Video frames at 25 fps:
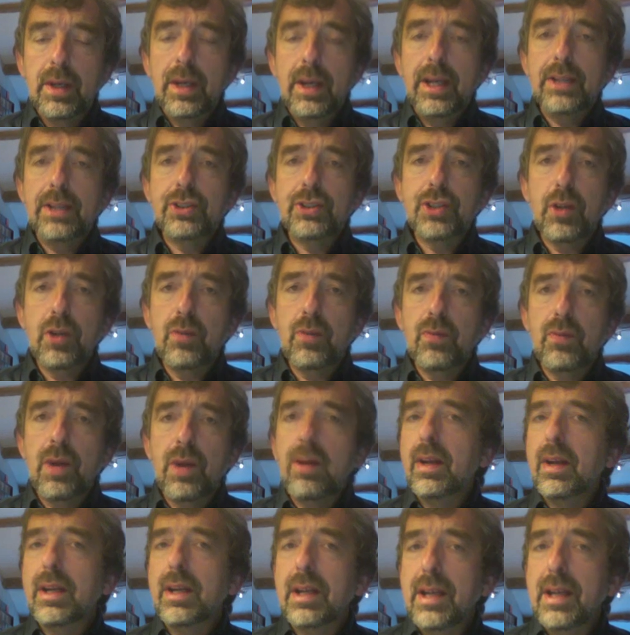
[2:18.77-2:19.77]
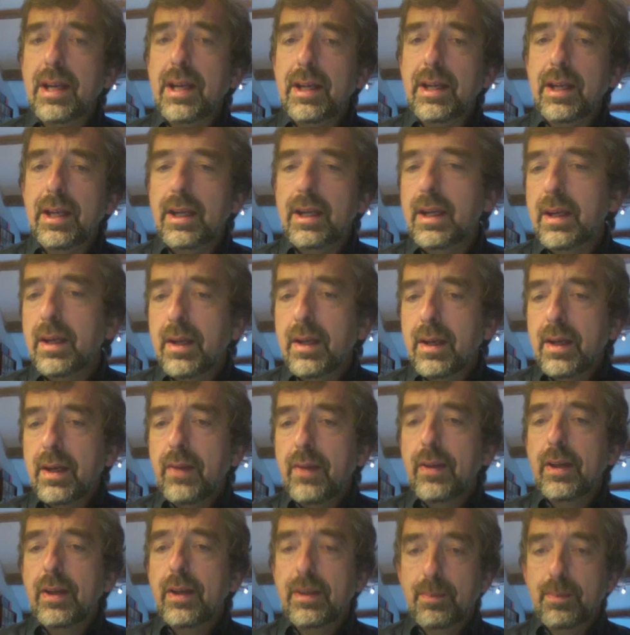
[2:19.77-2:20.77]
It's shown very clearly
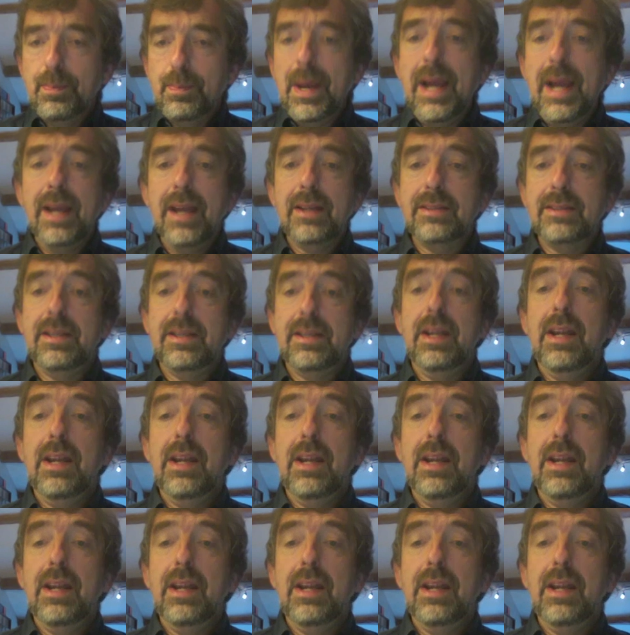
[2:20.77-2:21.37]
that banks